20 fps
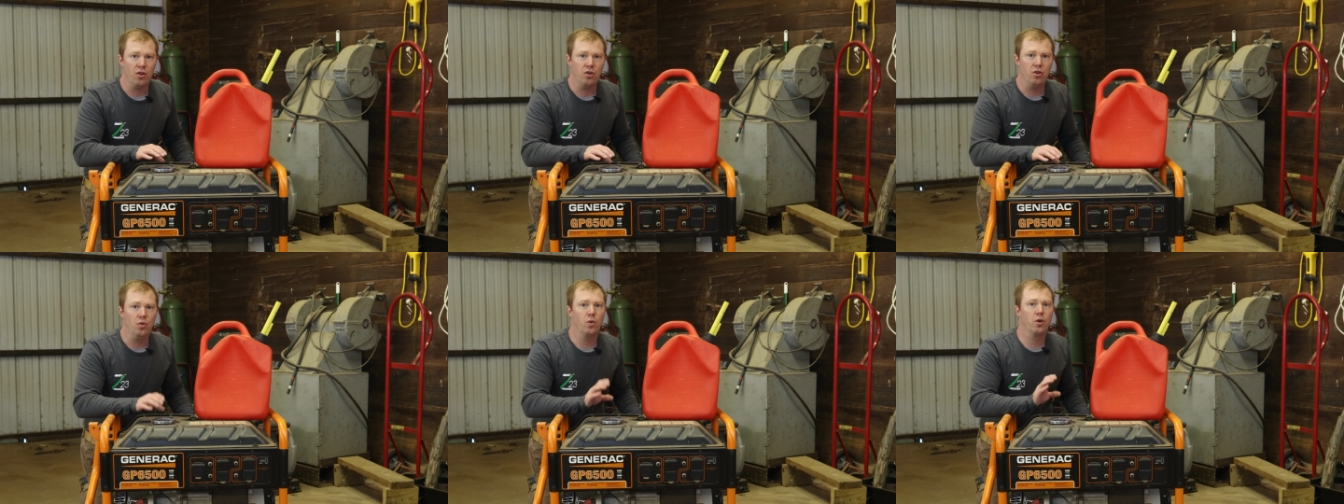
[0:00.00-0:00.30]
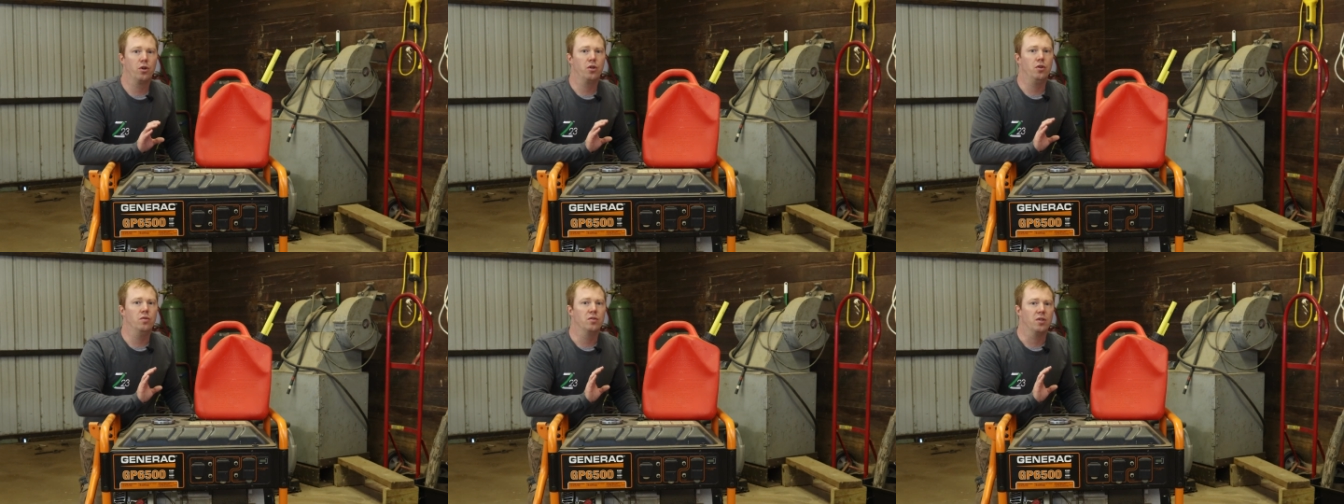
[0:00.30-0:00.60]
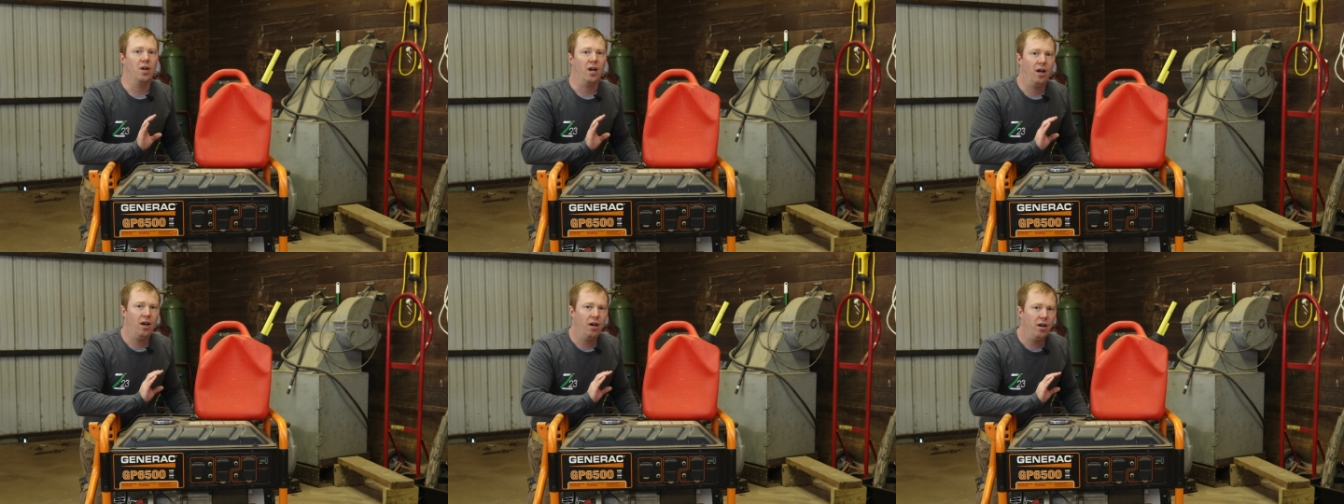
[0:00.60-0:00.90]
You want to use
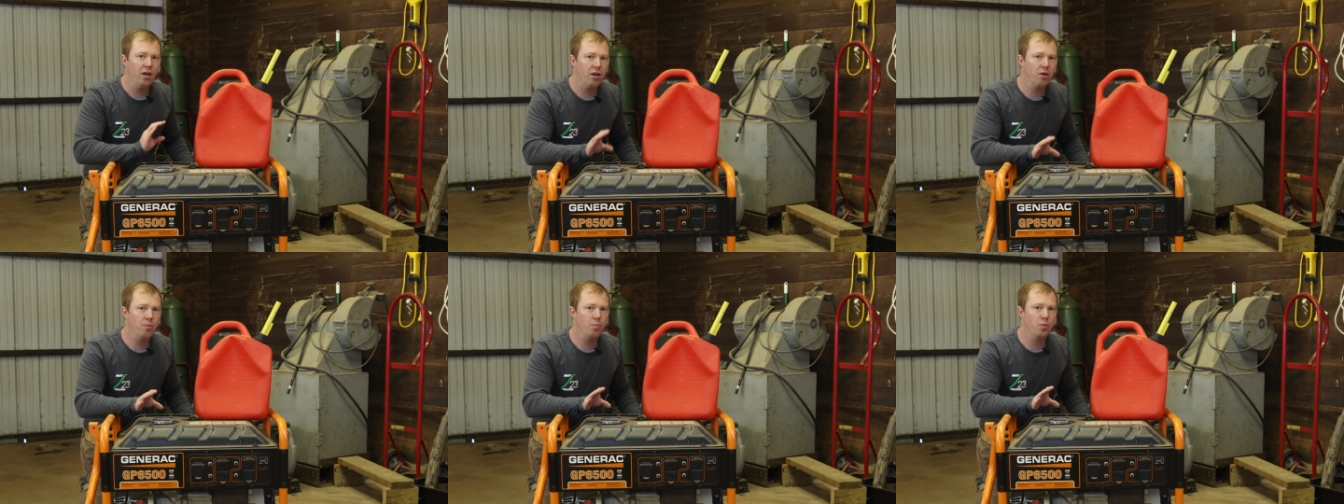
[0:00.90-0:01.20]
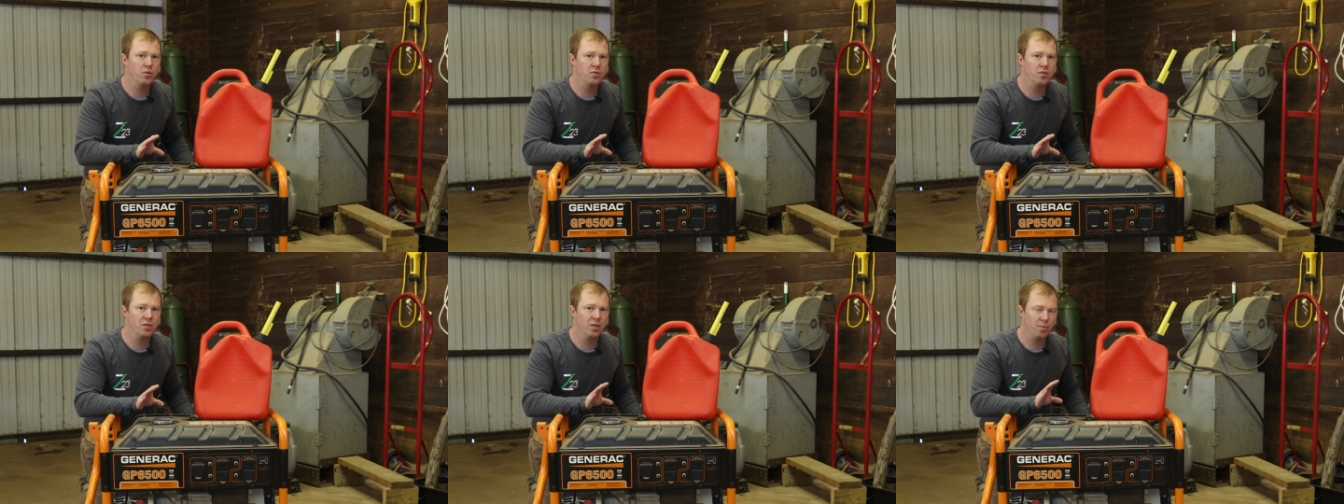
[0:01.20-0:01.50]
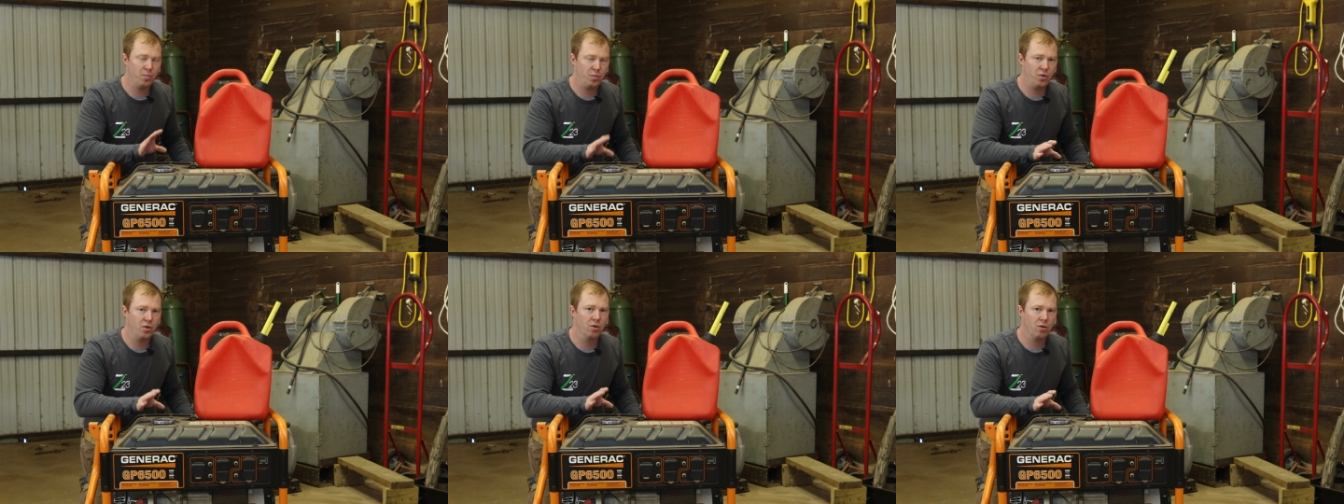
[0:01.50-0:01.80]
one hundred
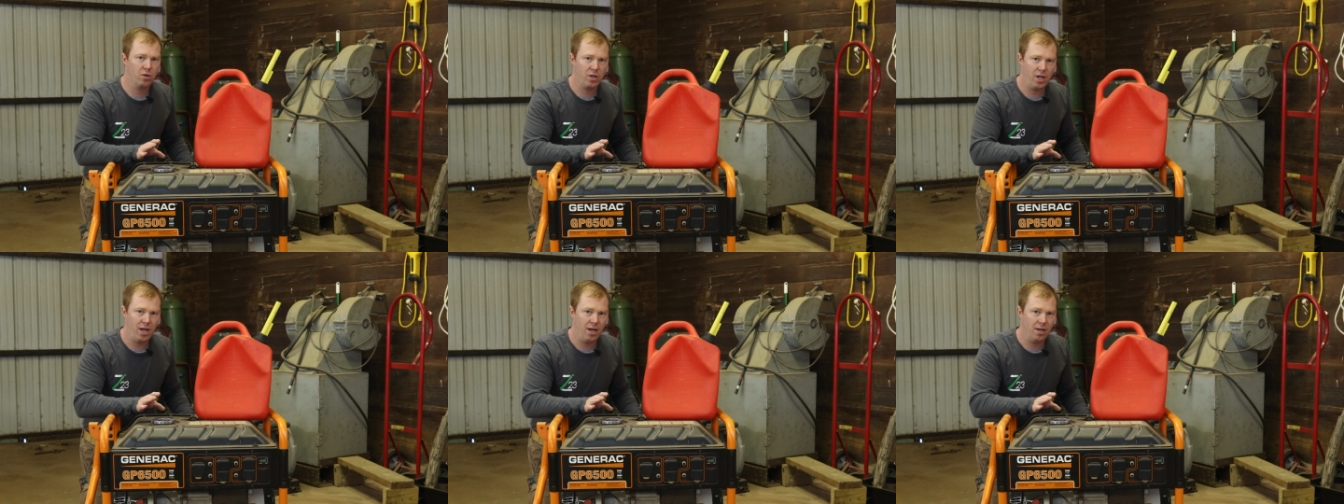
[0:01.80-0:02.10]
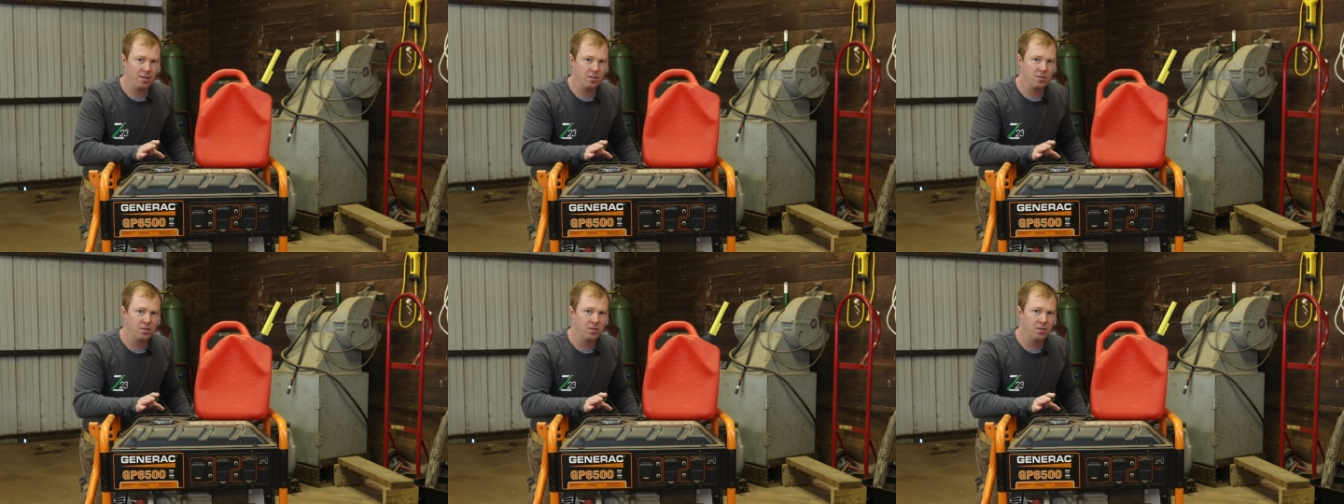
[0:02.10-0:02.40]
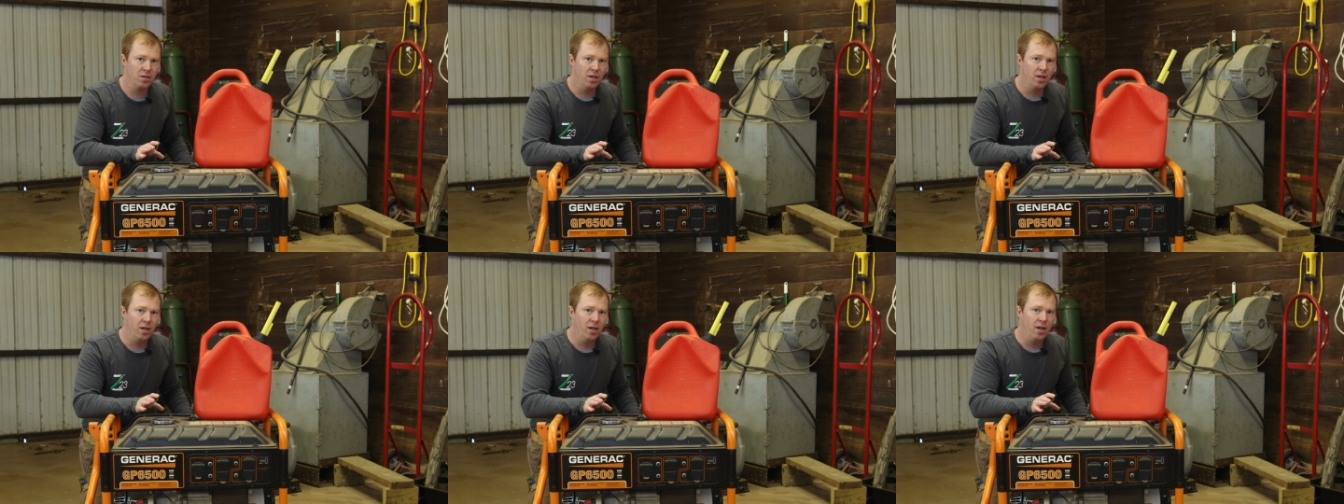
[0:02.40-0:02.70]
percent pure gas.